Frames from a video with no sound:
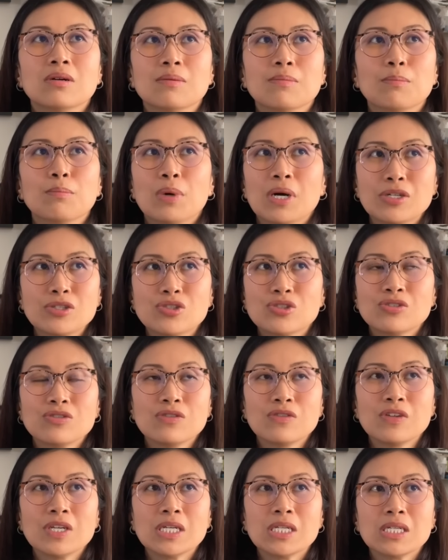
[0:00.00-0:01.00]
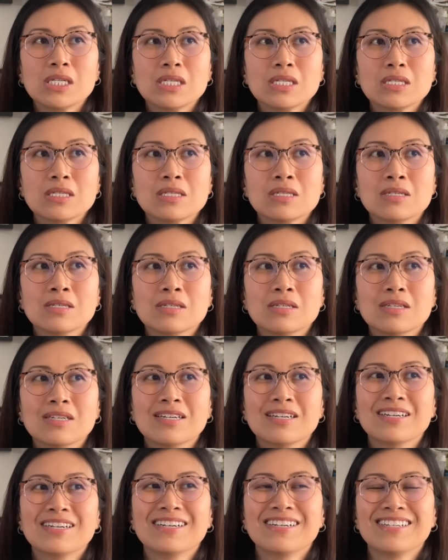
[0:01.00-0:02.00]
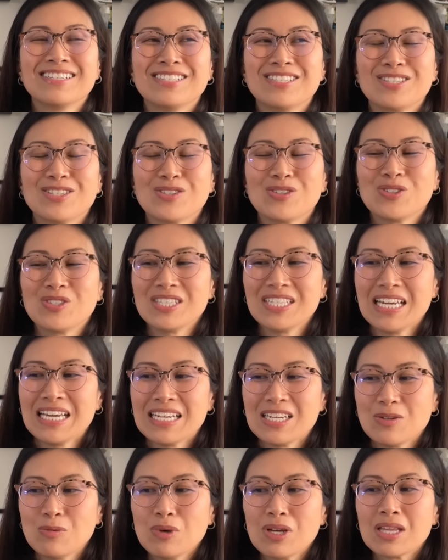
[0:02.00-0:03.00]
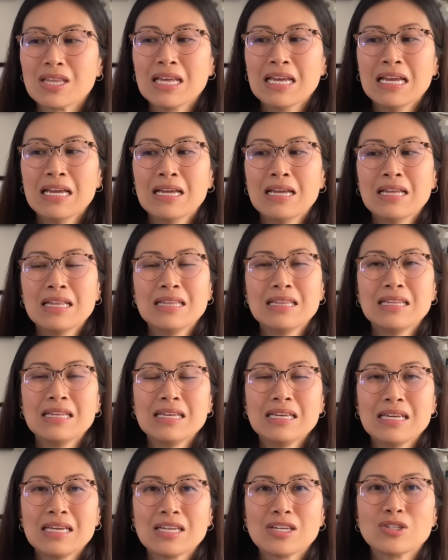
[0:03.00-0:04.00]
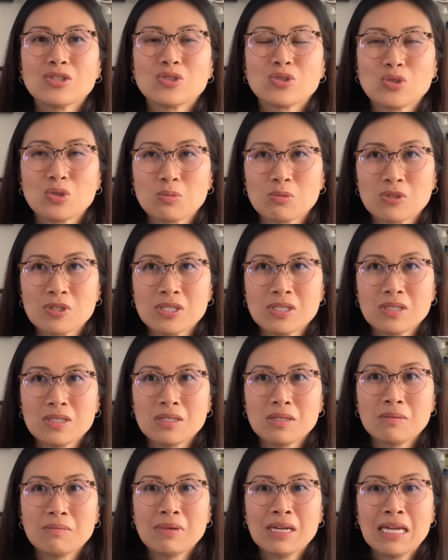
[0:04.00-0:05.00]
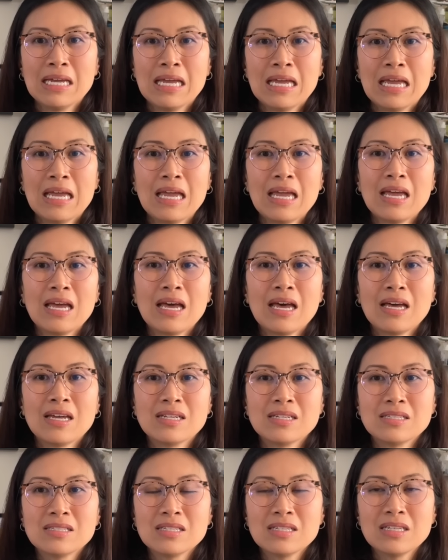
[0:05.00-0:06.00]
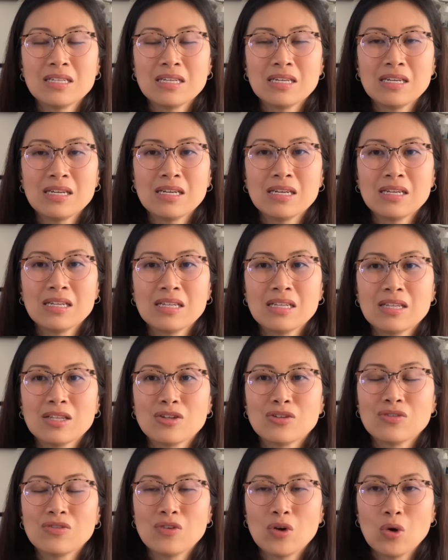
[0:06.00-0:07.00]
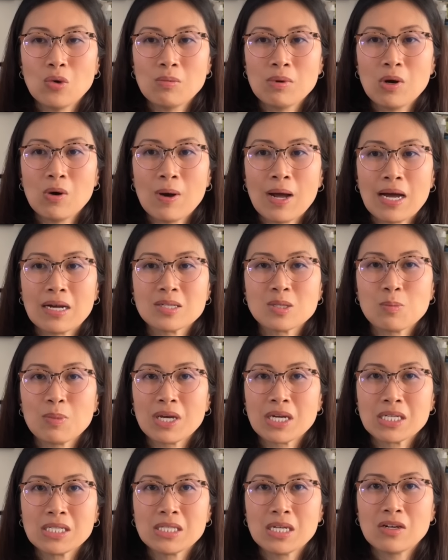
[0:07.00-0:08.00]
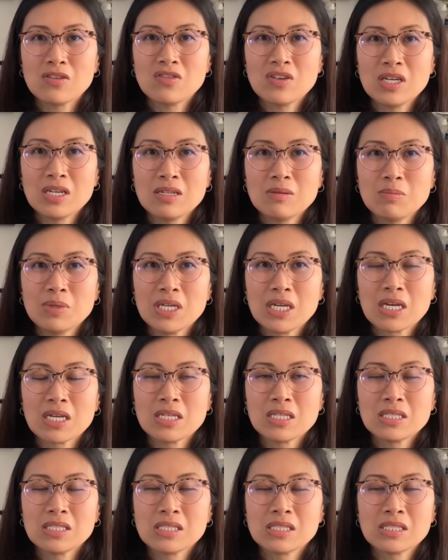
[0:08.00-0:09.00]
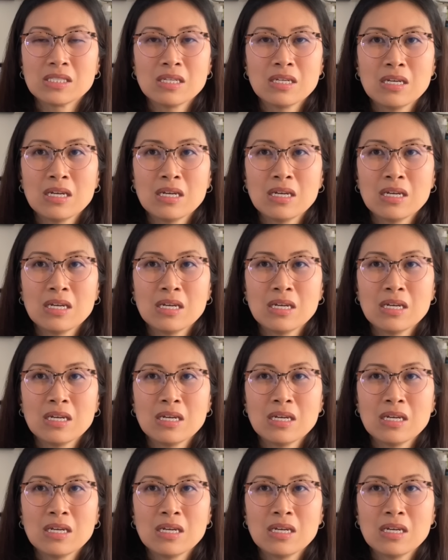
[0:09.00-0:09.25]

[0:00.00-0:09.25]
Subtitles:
bunch of feelings associated with the consumerism and the FOMO aspect of it, because